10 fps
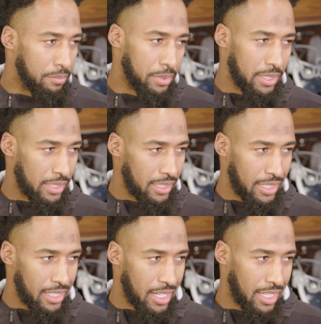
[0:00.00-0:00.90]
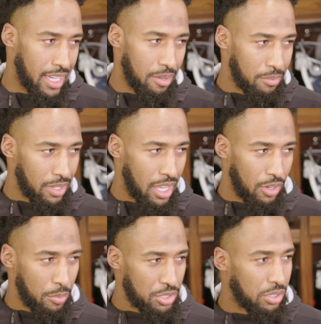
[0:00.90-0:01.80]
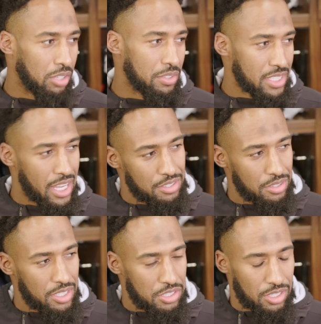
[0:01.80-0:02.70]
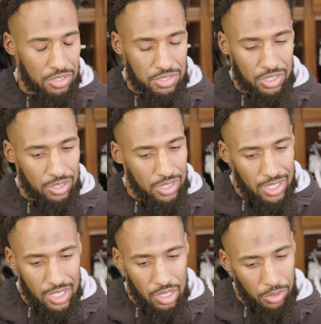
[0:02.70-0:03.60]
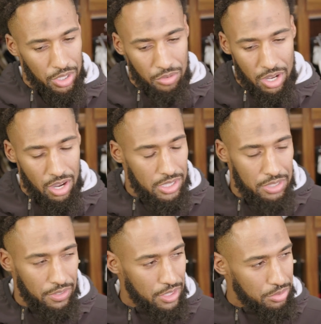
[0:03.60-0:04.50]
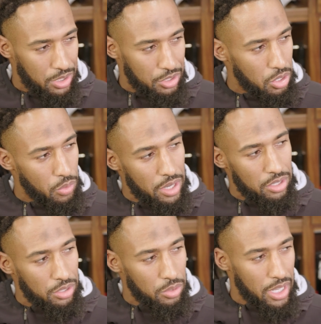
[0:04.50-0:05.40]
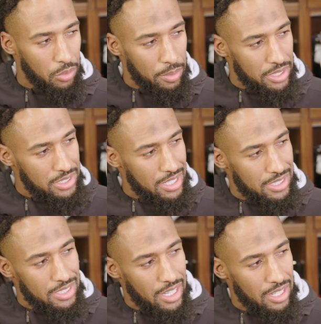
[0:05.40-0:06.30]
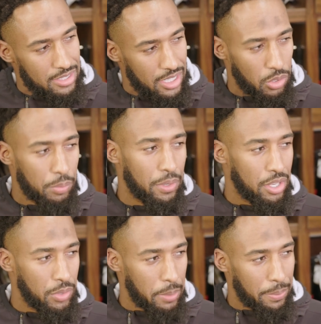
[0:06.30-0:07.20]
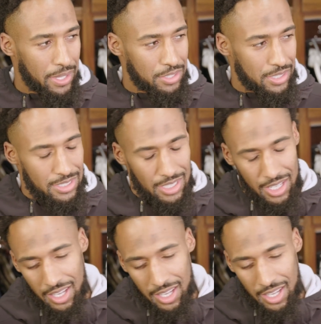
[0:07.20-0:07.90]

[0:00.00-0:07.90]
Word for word: But again, that game, I don't know how much relevance it has on this year. So we're going to run our defense. We're going to do what we do. We got to worry about the Tennessee Titans. I know we're playing New England Patriots.